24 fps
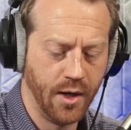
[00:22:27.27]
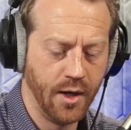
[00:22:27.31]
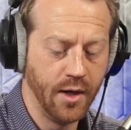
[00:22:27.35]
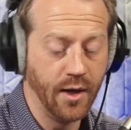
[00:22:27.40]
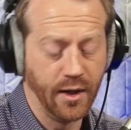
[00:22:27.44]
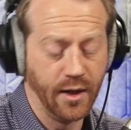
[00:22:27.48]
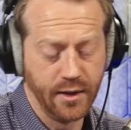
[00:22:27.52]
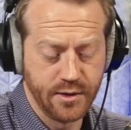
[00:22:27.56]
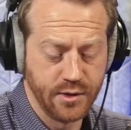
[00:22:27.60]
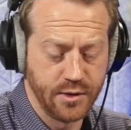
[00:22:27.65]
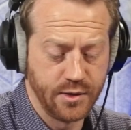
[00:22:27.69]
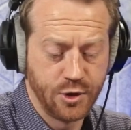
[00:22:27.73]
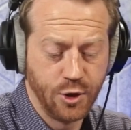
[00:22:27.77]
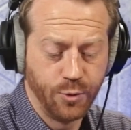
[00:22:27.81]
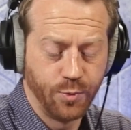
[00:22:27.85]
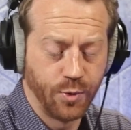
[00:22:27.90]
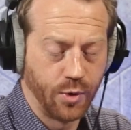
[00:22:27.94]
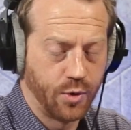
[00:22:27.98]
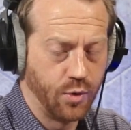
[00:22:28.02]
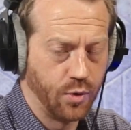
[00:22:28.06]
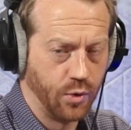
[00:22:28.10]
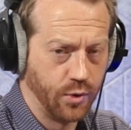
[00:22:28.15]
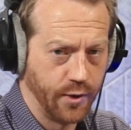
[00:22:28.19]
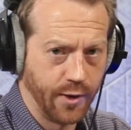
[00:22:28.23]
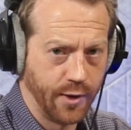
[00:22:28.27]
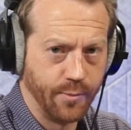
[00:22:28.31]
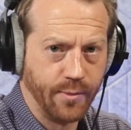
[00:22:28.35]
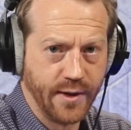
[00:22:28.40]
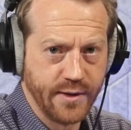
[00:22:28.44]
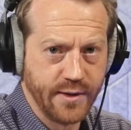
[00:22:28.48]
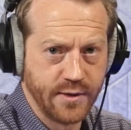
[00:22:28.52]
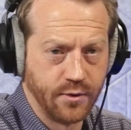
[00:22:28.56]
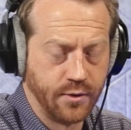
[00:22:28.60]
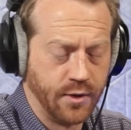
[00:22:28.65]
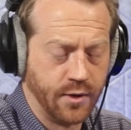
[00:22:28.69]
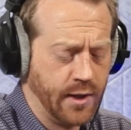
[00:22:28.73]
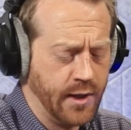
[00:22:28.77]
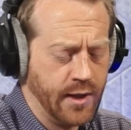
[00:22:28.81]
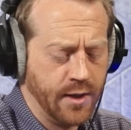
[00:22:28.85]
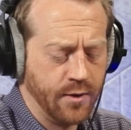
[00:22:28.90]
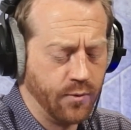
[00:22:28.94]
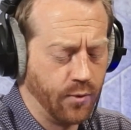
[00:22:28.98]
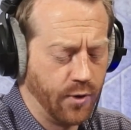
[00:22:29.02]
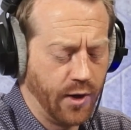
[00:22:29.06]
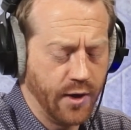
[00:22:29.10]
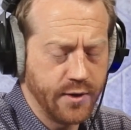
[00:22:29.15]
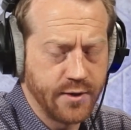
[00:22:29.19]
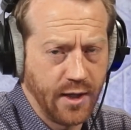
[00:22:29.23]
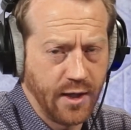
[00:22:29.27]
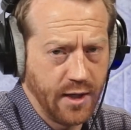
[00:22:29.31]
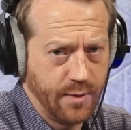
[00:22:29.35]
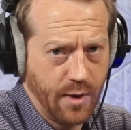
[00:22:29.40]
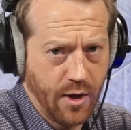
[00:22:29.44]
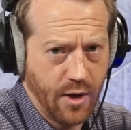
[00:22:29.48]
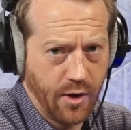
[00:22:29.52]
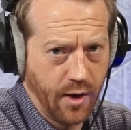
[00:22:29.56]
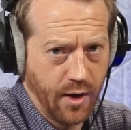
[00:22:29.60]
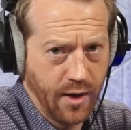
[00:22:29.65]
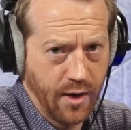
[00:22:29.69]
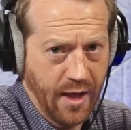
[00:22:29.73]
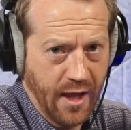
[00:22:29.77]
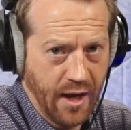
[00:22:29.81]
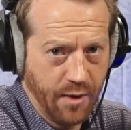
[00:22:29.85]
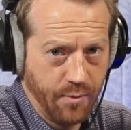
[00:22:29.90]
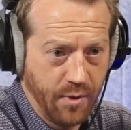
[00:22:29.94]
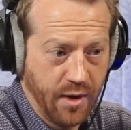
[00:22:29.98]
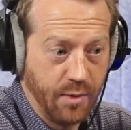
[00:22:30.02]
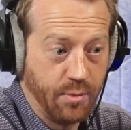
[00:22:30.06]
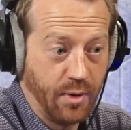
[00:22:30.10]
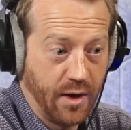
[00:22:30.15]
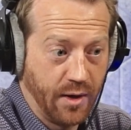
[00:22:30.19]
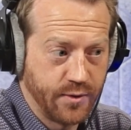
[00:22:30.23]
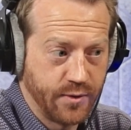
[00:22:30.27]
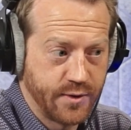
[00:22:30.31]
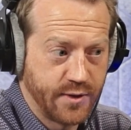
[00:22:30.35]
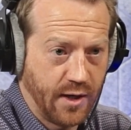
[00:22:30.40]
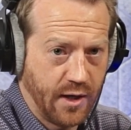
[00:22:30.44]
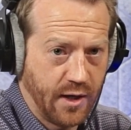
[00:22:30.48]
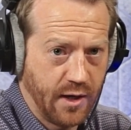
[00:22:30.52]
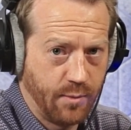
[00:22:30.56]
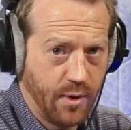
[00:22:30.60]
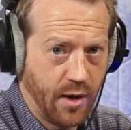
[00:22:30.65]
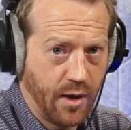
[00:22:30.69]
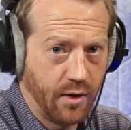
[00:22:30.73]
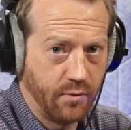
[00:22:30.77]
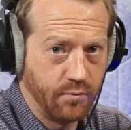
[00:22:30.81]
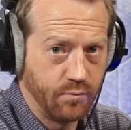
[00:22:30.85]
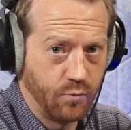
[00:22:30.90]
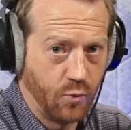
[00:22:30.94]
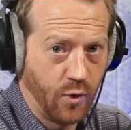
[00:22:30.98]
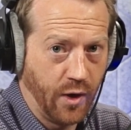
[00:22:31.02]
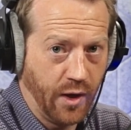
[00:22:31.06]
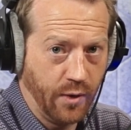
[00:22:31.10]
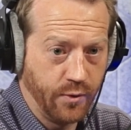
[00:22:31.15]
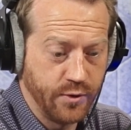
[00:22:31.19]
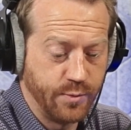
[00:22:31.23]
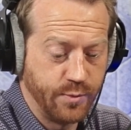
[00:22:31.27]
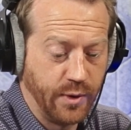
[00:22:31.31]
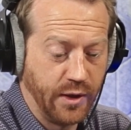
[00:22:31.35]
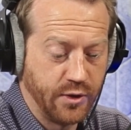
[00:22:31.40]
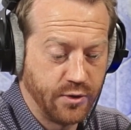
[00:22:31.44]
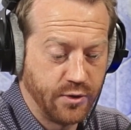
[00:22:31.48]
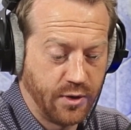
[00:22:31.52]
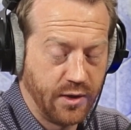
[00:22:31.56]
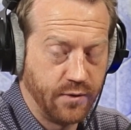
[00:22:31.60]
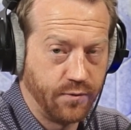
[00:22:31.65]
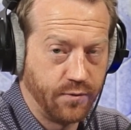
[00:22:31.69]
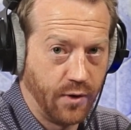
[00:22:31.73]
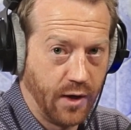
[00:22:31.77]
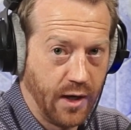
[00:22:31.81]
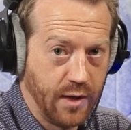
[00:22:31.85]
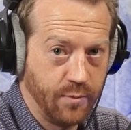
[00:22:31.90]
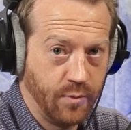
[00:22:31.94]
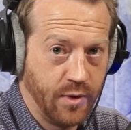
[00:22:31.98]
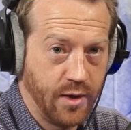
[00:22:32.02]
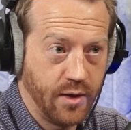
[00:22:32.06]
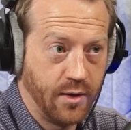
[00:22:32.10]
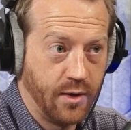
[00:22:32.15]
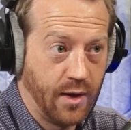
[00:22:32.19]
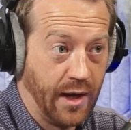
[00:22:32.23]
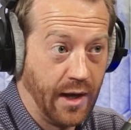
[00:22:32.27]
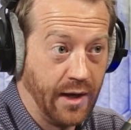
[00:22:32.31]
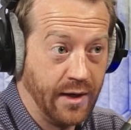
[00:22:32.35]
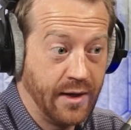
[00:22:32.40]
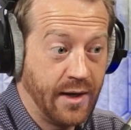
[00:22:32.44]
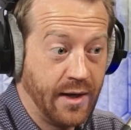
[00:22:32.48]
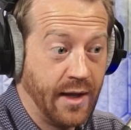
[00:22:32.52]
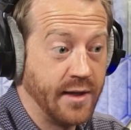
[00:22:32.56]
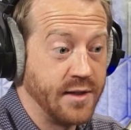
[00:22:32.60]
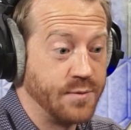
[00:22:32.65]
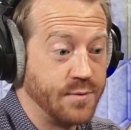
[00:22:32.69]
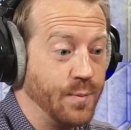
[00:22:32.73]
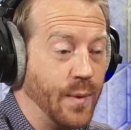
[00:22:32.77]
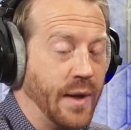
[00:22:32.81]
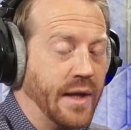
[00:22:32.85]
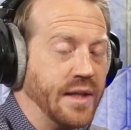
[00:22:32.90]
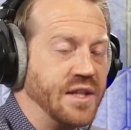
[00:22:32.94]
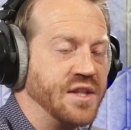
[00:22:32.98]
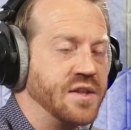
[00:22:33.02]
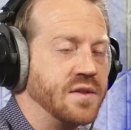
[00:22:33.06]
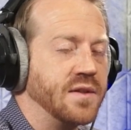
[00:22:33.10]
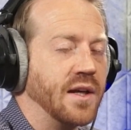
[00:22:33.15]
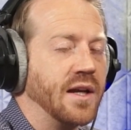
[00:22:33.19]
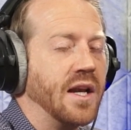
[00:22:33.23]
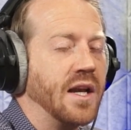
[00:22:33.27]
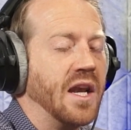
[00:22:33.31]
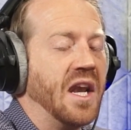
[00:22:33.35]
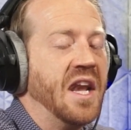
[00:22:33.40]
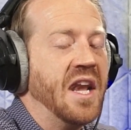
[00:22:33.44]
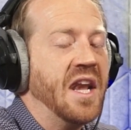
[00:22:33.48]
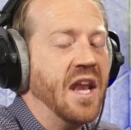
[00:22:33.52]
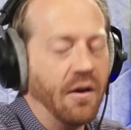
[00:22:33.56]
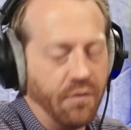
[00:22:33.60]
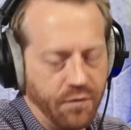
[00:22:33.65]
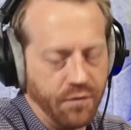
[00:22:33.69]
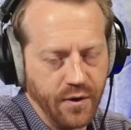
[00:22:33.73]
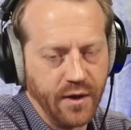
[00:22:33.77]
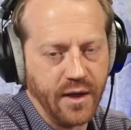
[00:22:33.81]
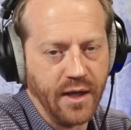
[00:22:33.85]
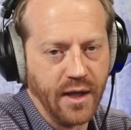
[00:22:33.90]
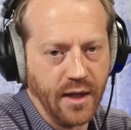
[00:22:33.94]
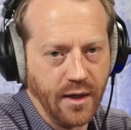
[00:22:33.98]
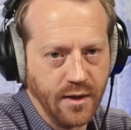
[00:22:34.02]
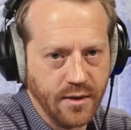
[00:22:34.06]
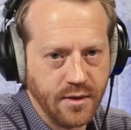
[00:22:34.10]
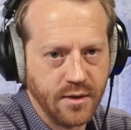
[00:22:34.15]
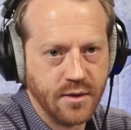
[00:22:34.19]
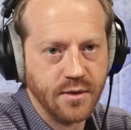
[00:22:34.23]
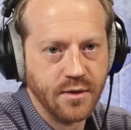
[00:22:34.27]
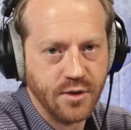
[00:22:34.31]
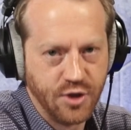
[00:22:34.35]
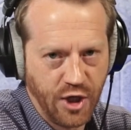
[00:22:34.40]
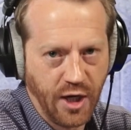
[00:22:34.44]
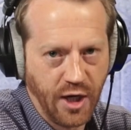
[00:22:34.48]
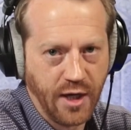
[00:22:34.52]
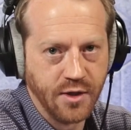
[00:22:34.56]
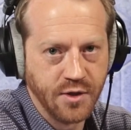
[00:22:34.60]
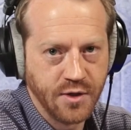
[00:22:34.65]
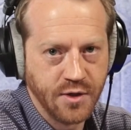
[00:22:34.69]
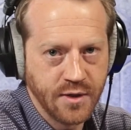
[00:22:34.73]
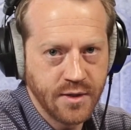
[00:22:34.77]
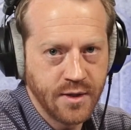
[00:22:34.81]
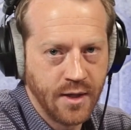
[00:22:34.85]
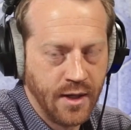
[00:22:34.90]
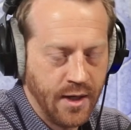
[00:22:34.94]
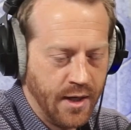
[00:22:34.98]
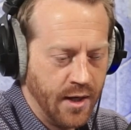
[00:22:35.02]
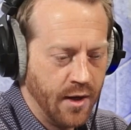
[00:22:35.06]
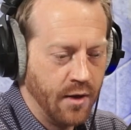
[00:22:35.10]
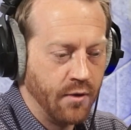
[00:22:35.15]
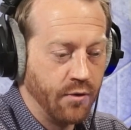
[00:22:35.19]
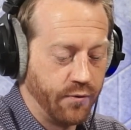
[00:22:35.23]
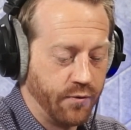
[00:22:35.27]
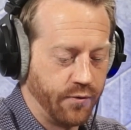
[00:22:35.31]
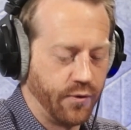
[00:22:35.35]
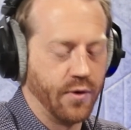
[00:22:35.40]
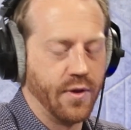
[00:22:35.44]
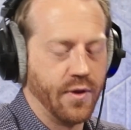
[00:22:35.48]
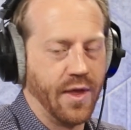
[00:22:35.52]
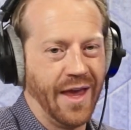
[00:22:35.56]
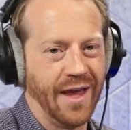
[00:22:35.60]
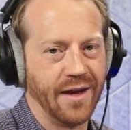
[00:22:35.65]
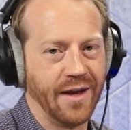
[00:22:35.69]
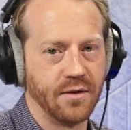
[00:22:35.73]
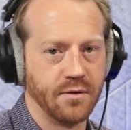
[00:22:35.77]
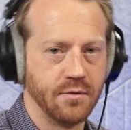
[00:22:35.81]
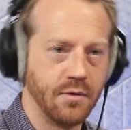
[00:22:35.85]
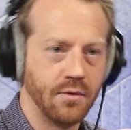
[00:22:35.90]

And it's a super cool little muscle. We're not taught about it in anatomy, but I was taught about it when I was being trained for AIMIT, and it has made significant changes for that.